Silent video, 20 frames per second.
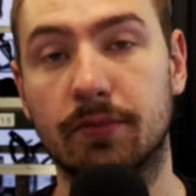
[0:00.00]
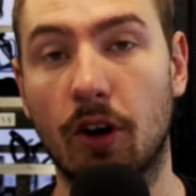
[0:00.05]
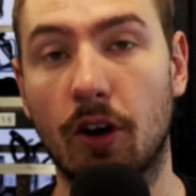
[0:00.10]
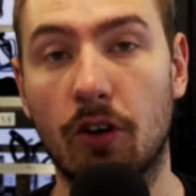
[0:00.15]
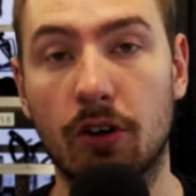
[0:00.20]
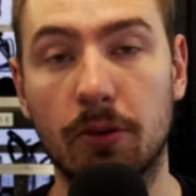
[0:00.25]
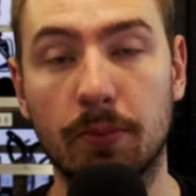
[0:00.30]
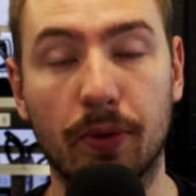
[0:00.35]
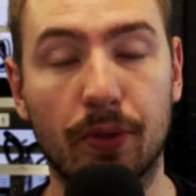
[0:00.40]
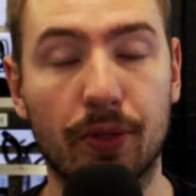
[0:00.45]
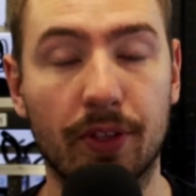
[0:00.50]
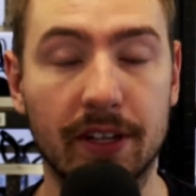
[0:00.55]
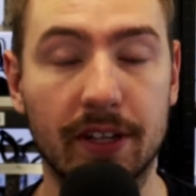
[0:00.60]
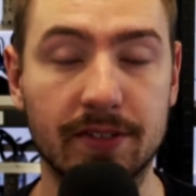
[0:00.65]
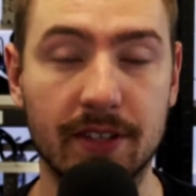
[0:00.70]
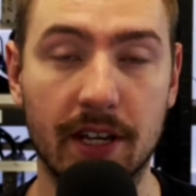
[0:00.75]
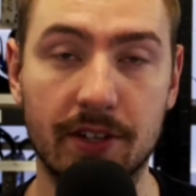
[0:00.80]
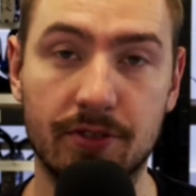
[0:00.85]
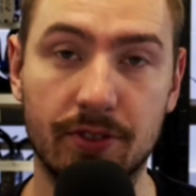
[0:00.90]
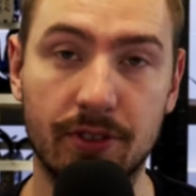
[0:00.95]
horrible things
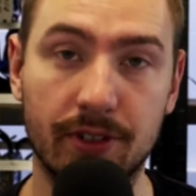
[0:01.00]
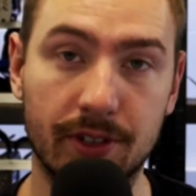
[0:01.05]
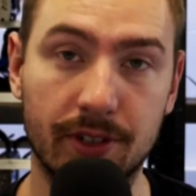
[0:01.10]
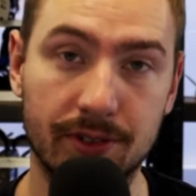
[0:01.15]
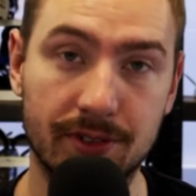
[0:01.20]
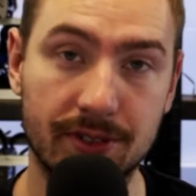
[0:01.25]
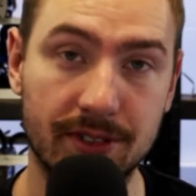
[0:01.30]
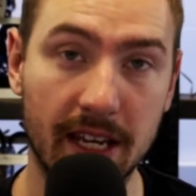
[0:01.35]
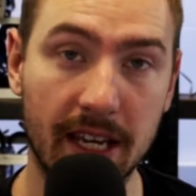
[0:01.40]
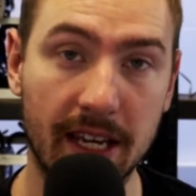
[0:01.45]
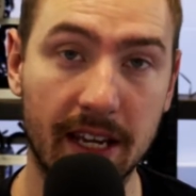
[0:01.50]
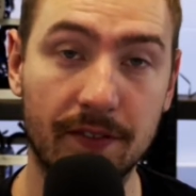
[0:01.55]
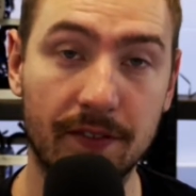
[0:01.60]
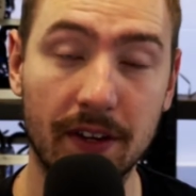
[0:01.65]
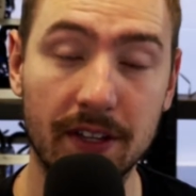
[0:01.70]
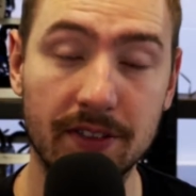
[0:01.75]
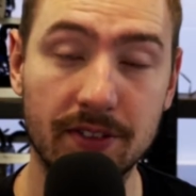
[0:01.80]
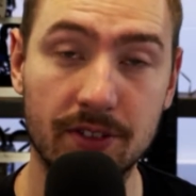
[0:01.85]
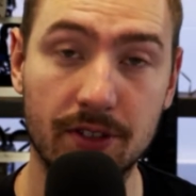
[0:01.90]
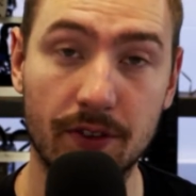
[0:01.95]
they're trying to do to take
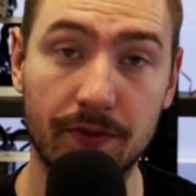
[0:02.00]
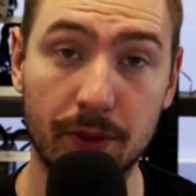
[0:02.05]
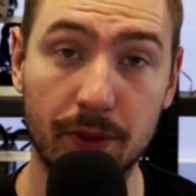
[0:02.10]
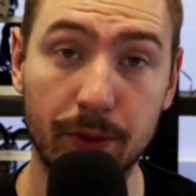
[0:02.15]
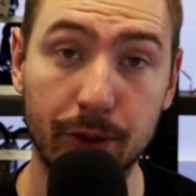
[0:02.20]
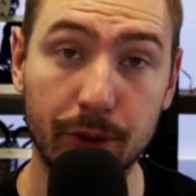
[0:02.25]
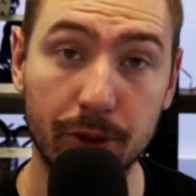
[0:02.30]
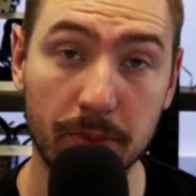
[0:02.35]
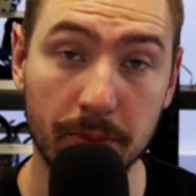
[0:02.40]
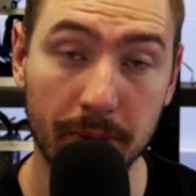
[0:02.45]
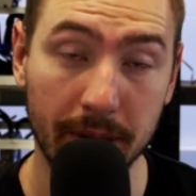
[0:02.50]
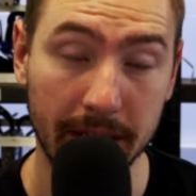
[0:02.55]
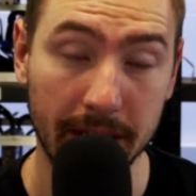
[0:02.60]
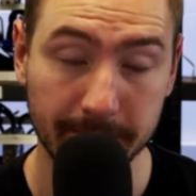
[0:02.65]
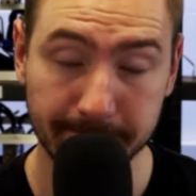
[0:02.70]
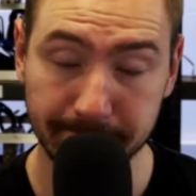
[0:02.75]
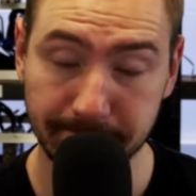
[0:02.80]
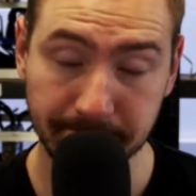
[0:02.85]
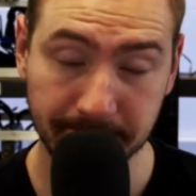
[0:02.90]
advantage of you and your money.